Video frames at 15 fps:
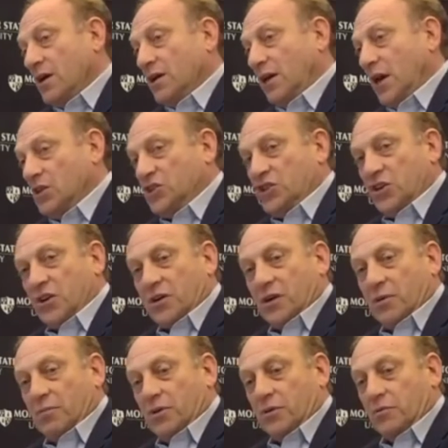
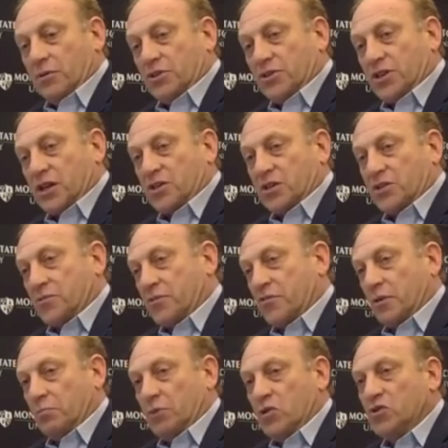KCRW, which is actually a
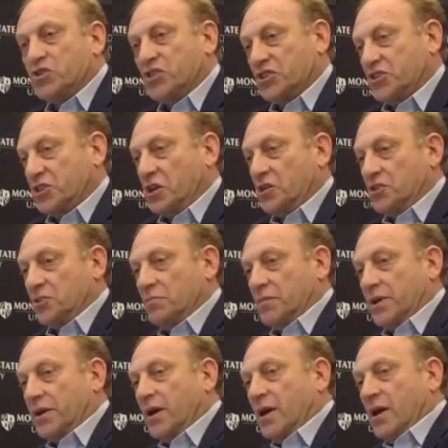terrific music station,
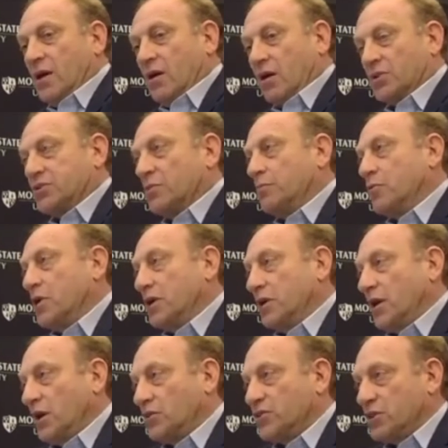but also
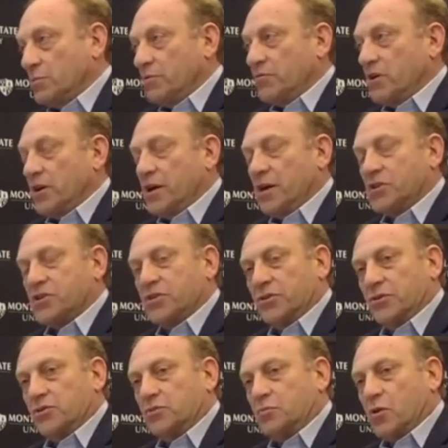broadcasts some of our national
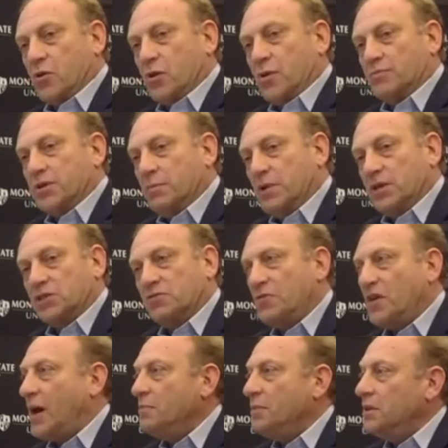news programs and makes
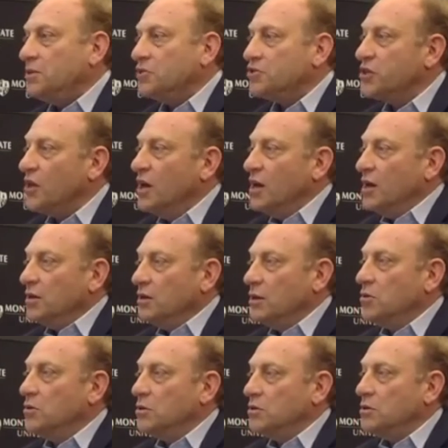fabulous
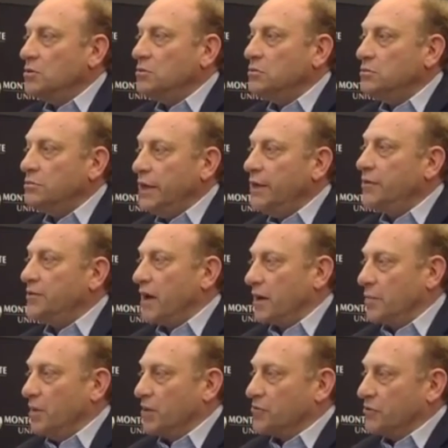local radio
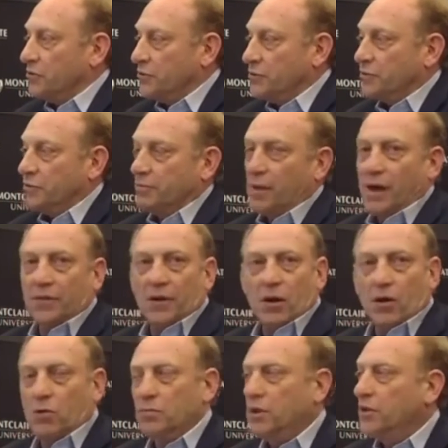documentaries about the
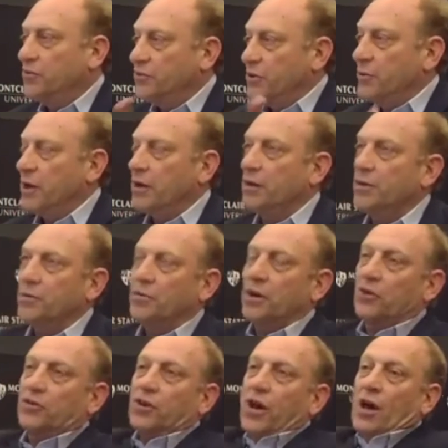homeless and about other
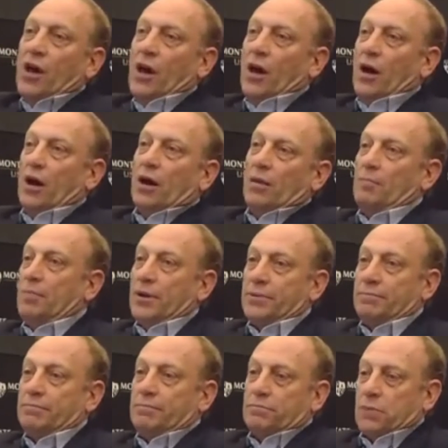things. But
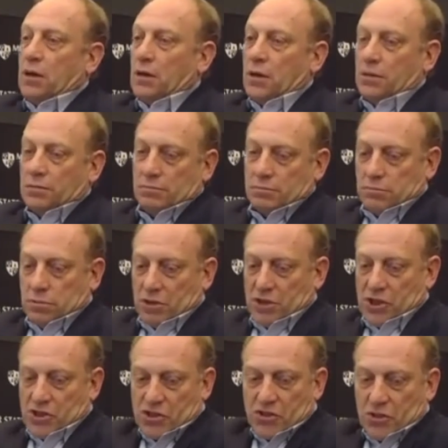Los
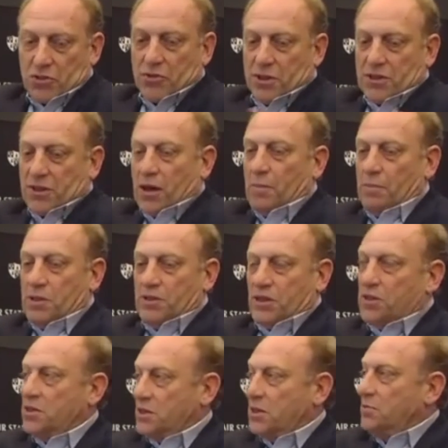Angeles also has
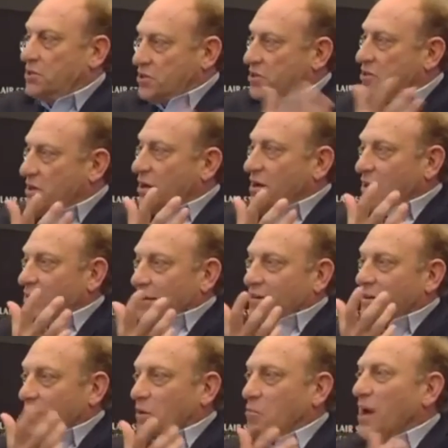KPCC, which is, you
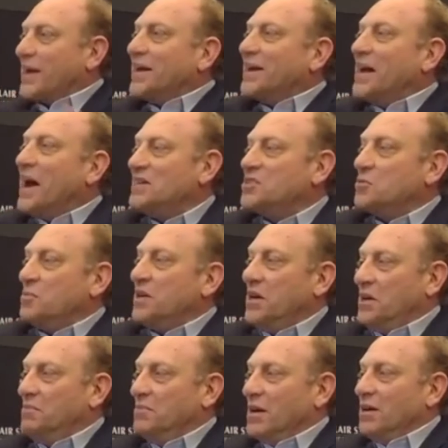know, a
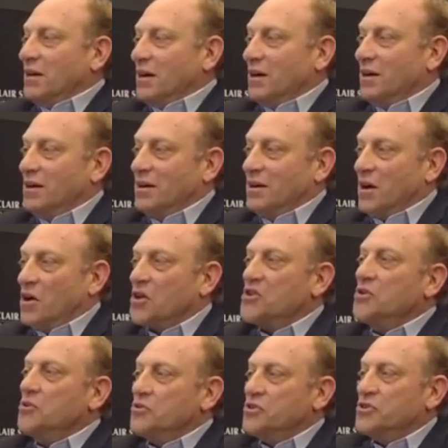recognizably hard
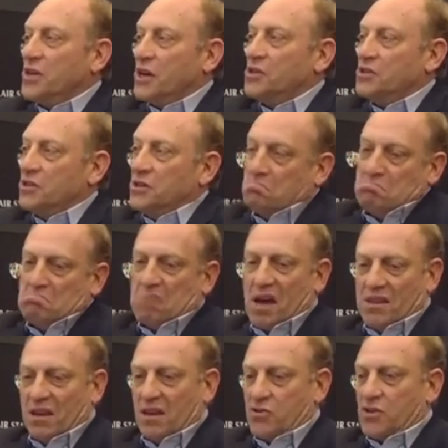news station that I
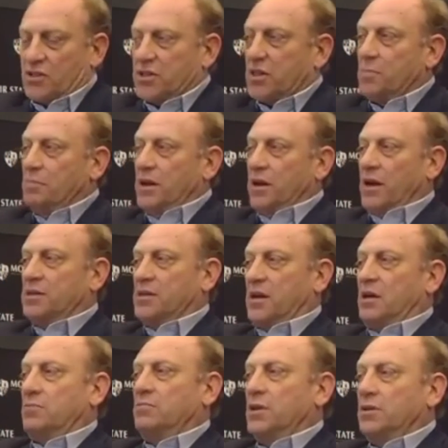think tries to compete
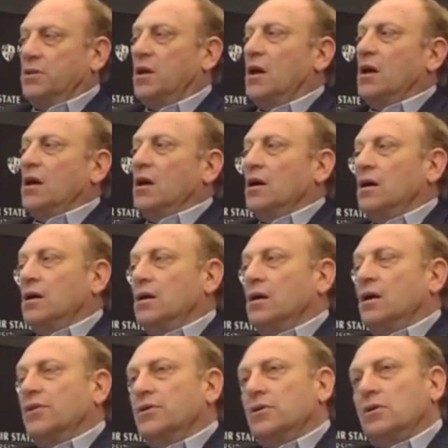head-to-head with
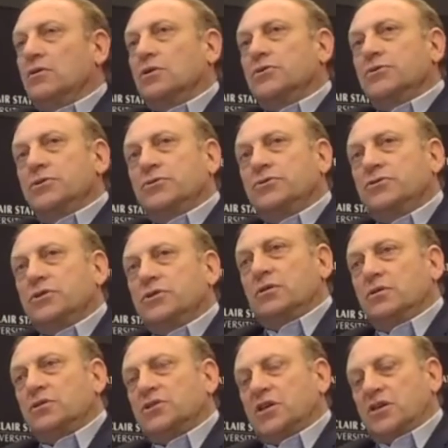other local news
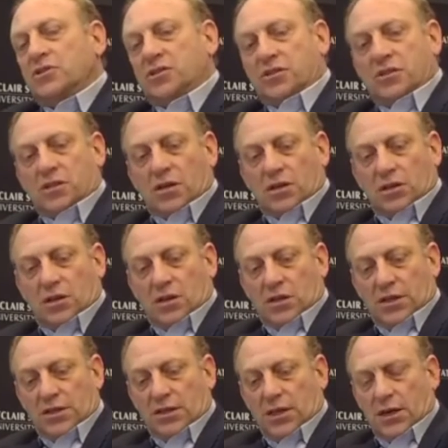Los Angeles, like the
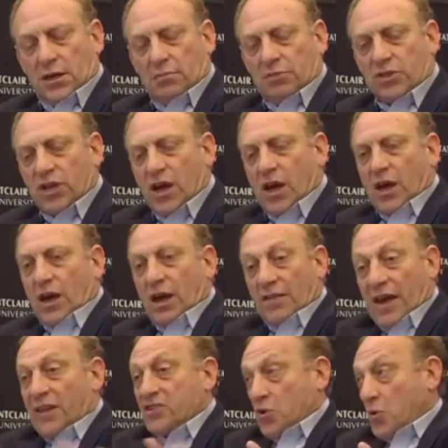LA Times. And
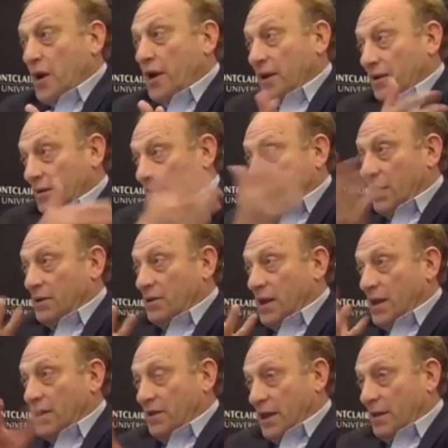that's great. And
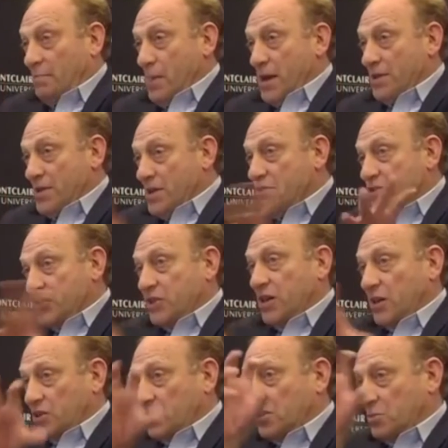they made their
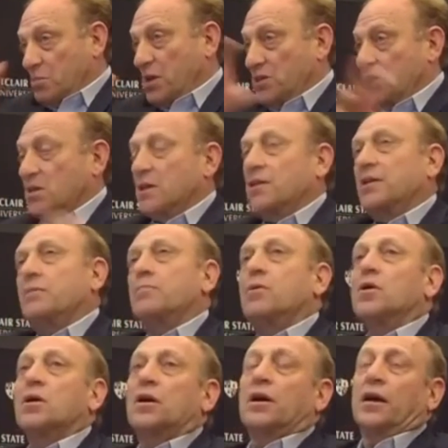selections based on their
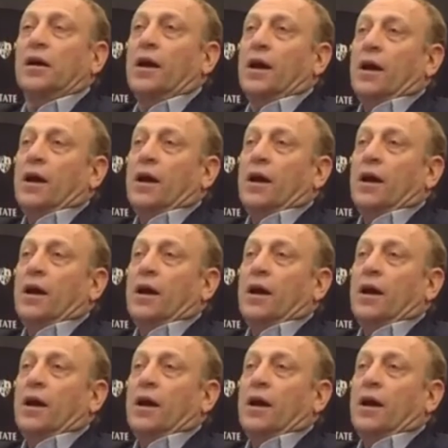market.